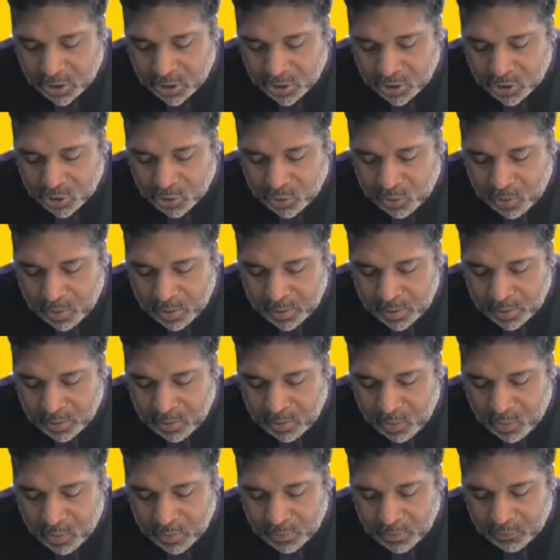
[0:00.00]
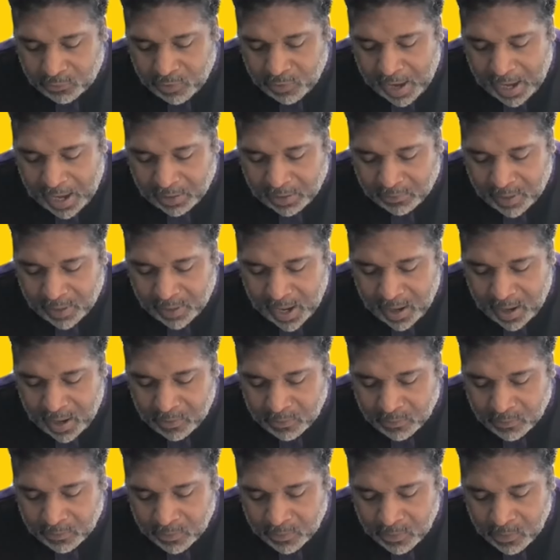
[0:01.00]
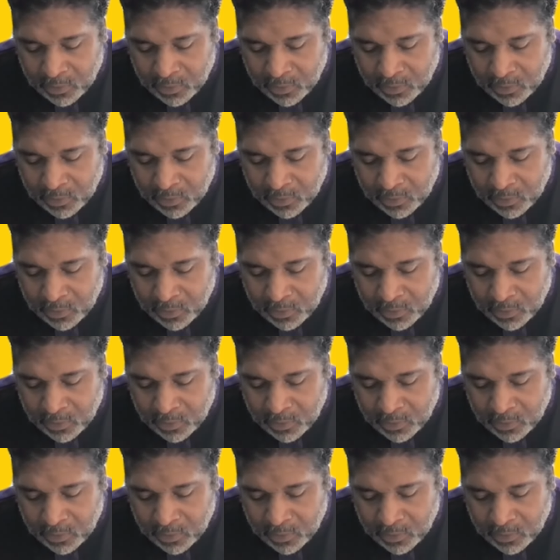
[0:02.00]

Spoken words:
the Jordan on dry ground,